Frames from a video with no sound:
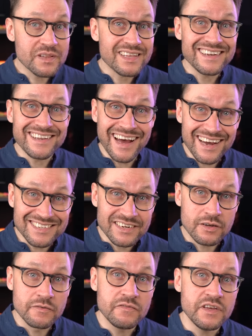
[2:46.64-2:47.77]
build a nice and
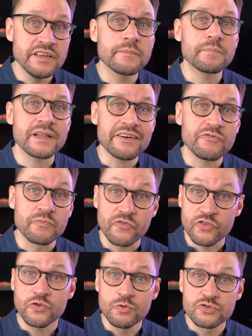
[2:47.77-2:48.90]
convenient platform
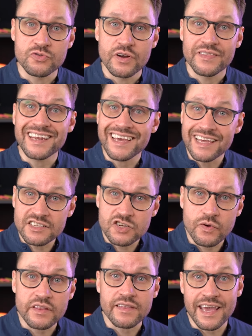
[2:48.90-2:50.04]
for the user and then
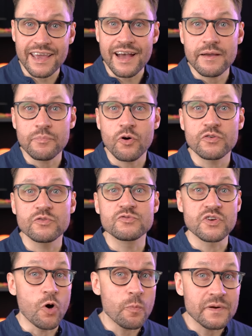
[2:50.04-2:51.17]
integrate the AI part
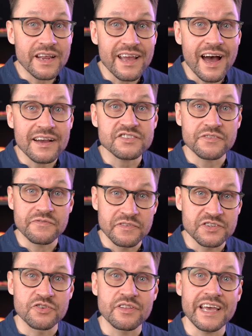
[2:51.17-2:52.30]
using OpenAI's
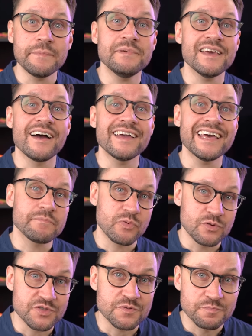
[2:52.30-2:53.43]
official API
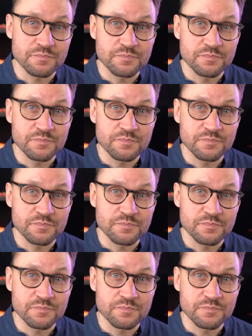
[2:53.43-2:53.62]
endpoints.